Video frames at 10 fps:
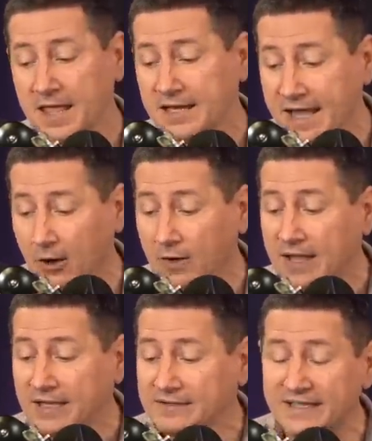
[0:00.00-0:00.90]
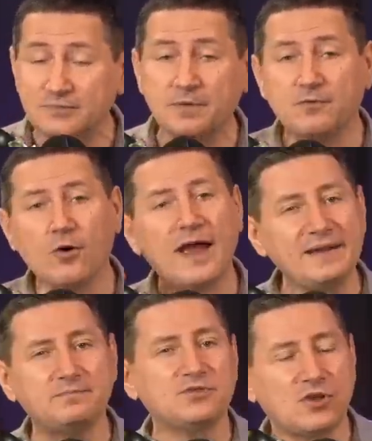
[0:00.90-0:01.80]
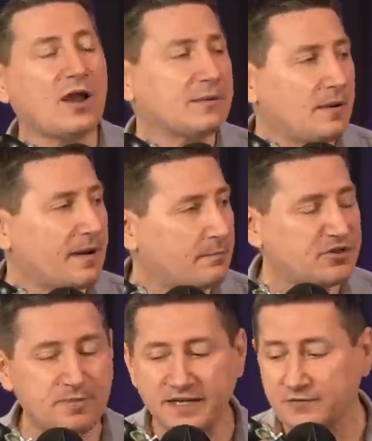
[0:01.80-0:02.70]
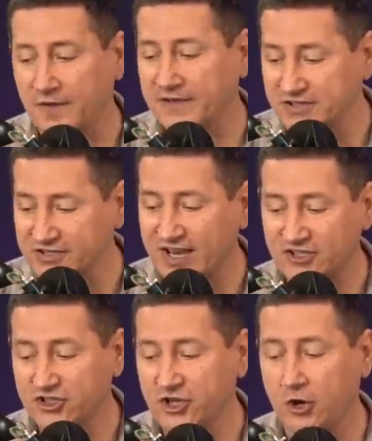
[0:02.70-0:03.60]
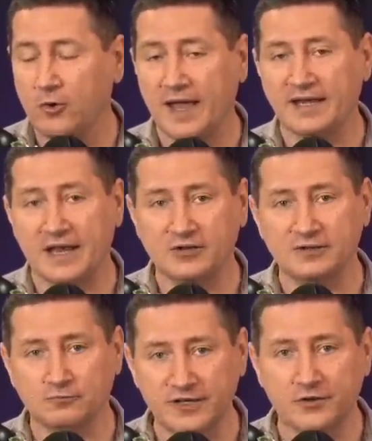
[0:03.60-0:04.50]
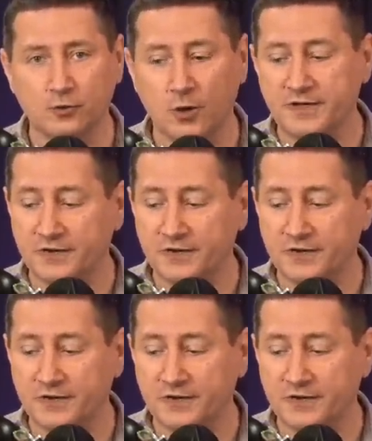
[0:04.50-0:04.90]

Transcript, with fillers: Now, let's, before I talk about my perspective on this, let's actually go and read the quote here.